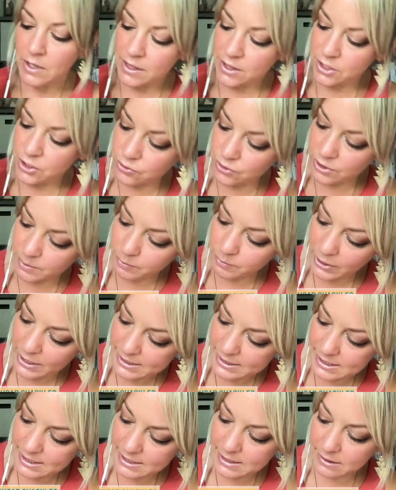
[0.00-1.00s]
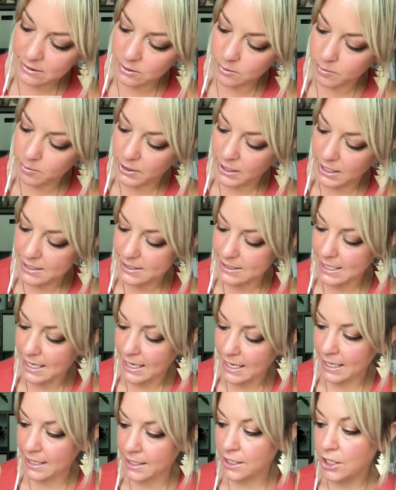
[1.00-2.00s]
You can press this little plus
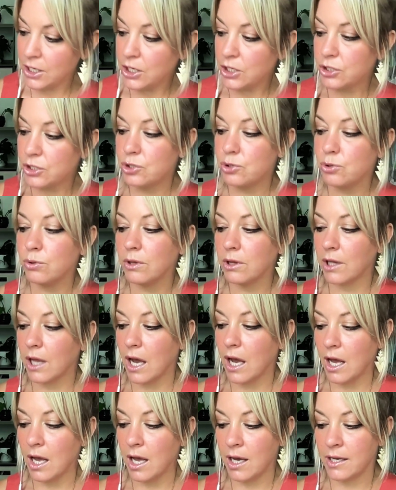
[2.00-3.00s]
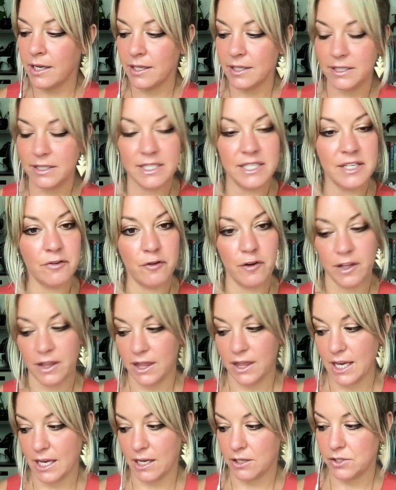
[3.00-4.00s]
sign to log different
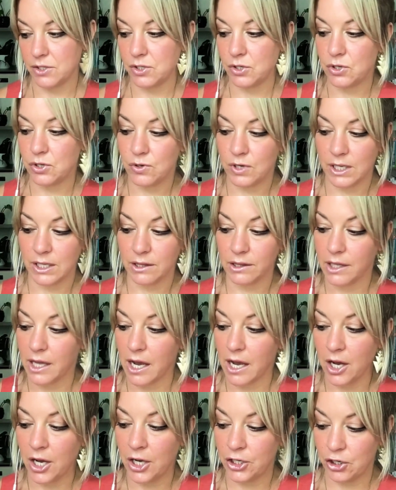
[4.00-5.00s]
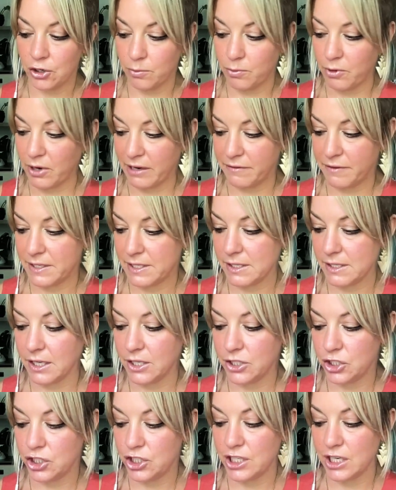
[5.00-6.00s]
things. So you can log your breakfast,
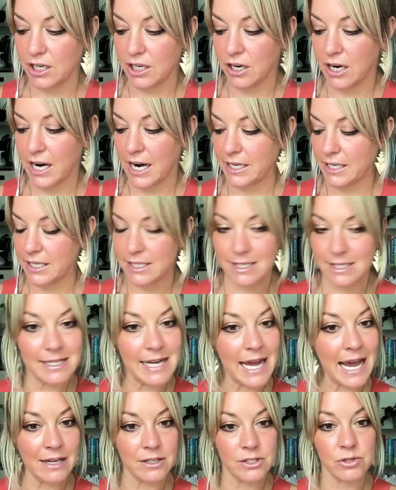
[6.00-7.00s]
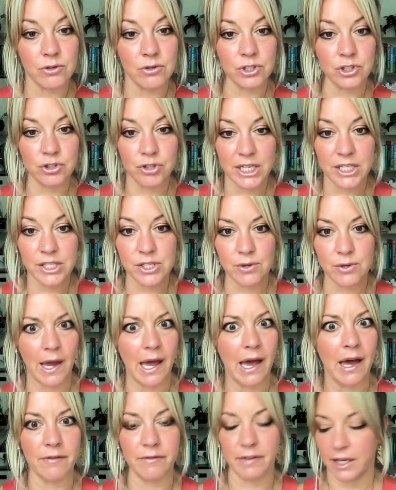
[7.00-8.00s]
lunch, dinner, any snacks or drinks you
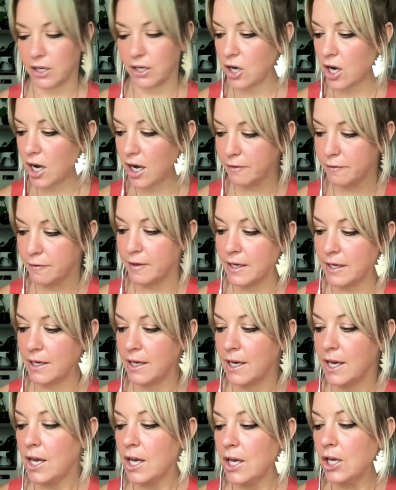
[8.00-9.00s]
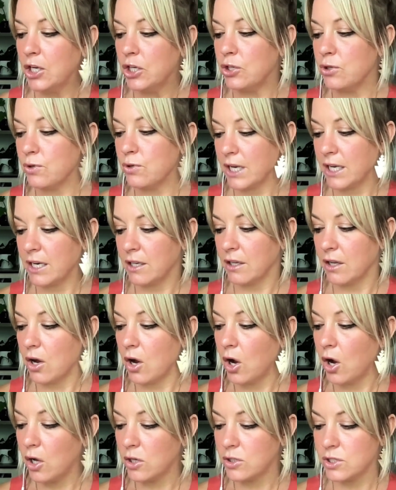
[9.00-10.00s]
have, like coffee. You can
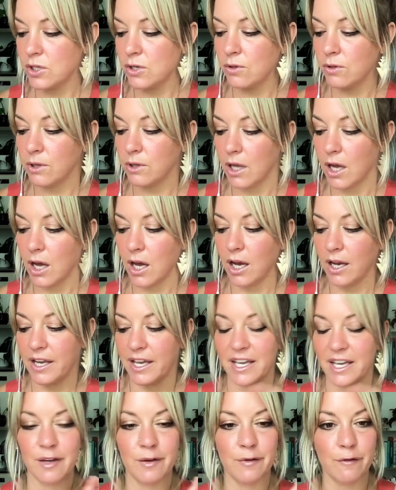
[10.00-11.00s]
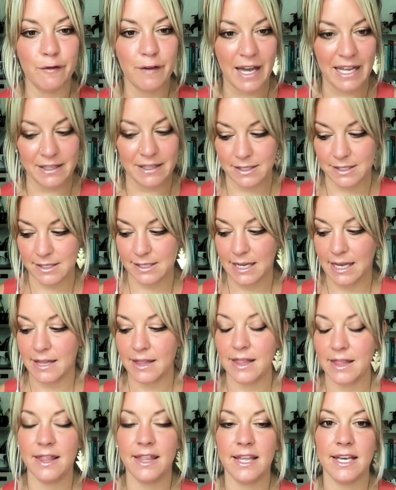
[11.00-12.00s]
also log events. And
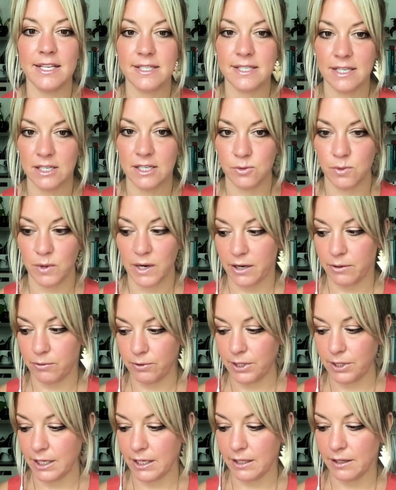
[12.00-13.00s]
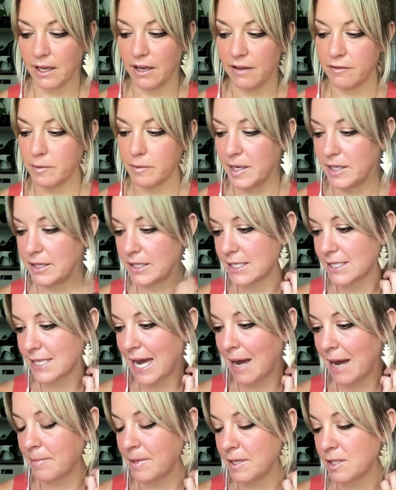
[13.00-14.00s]
this is what I really love about this
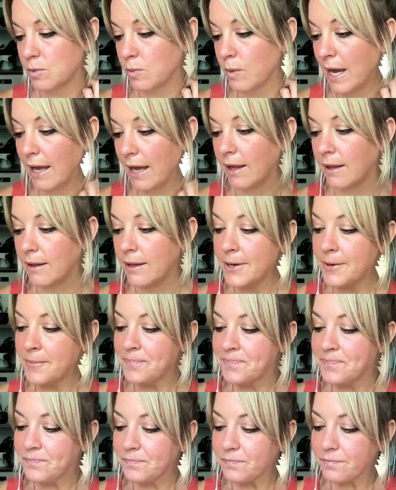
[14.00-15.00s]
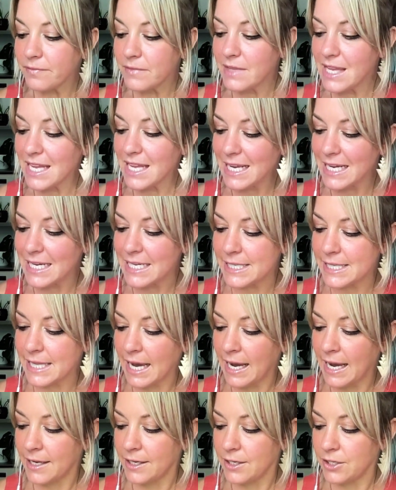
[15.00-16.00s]
app as well, is
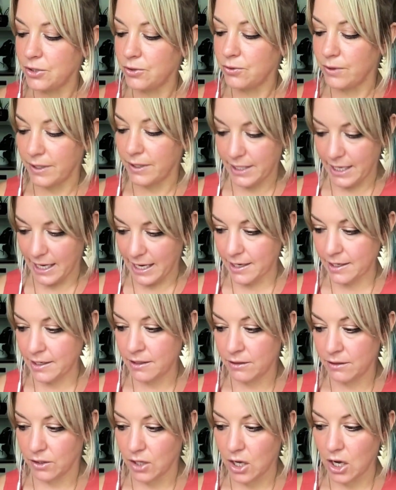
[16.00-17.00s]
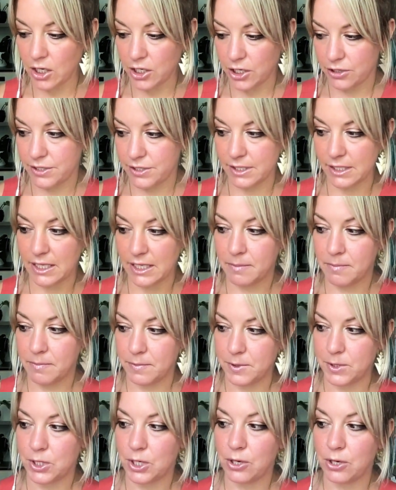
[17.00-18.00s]
that you can log your sleep.
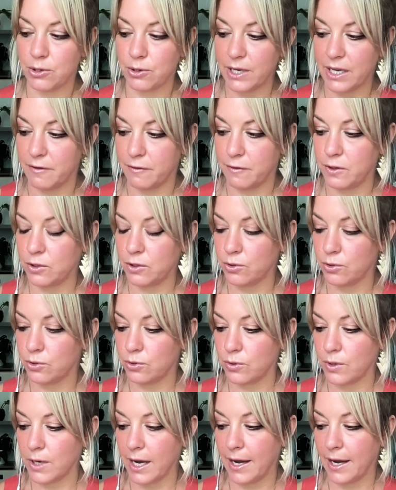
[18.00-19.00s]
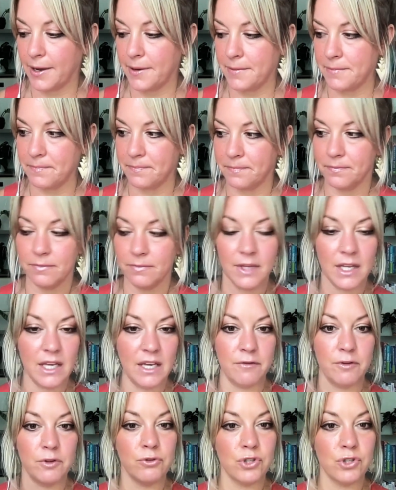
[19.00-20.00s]
So if you
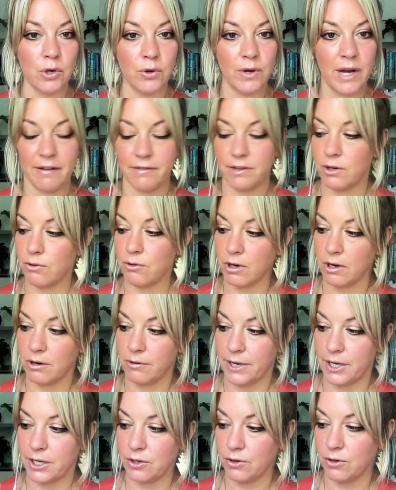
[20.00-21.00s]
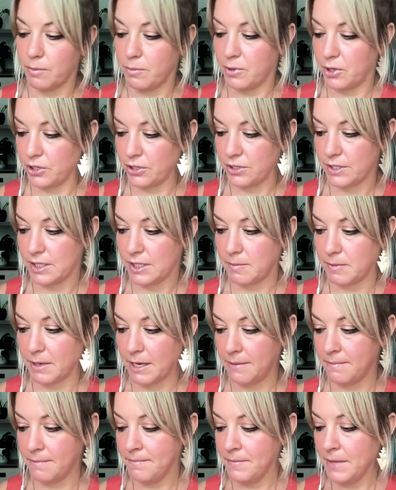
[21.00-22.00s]
don't have the Aura Ring, you can put your sleep
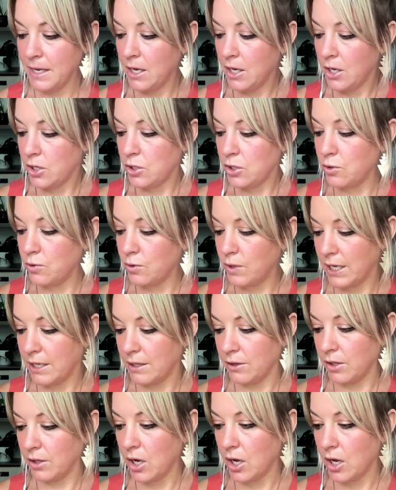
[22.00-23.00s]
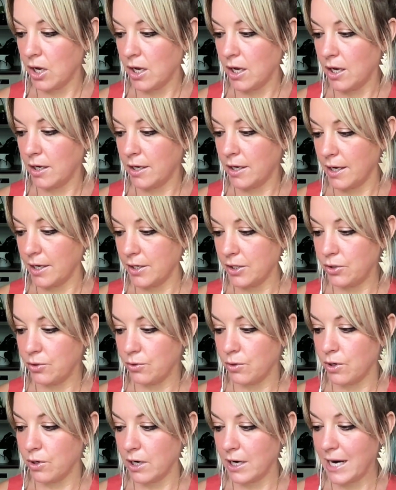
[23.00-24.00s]
in. You can log
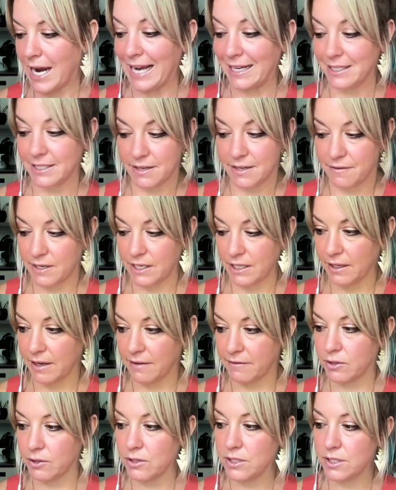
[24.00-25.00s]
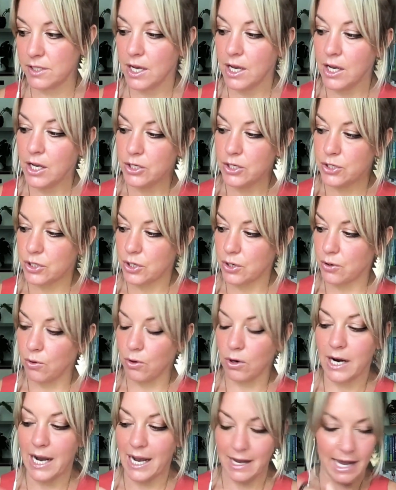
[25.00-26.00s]
your activity levels,
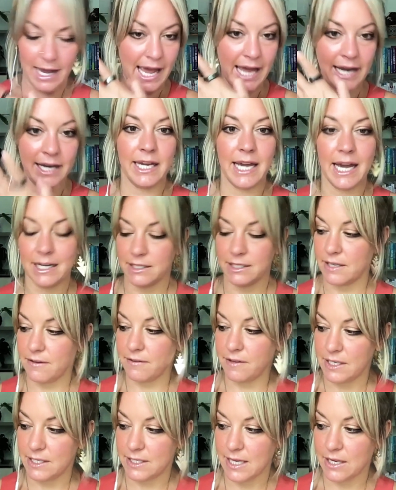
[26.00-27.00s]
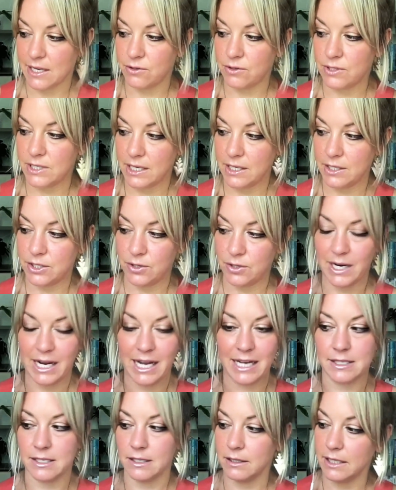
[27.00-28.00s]
or any activities that you did. So it
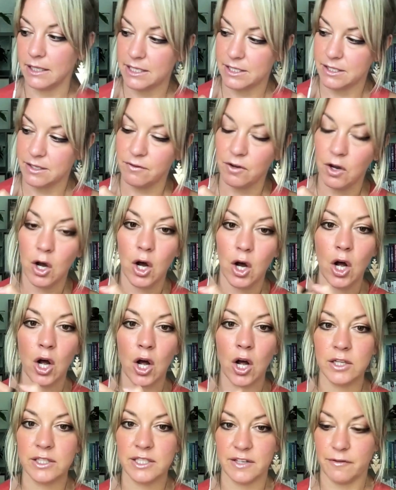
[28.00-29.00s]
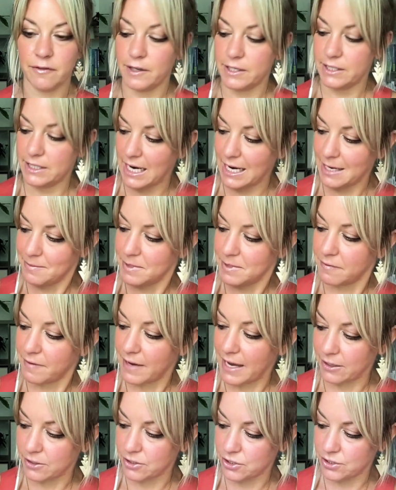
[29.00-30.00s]
has a list of all different types of
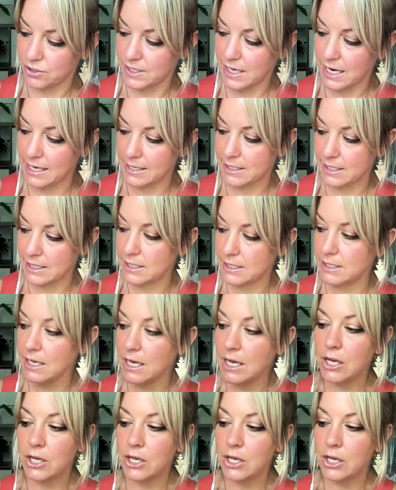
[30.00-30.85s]
exercises.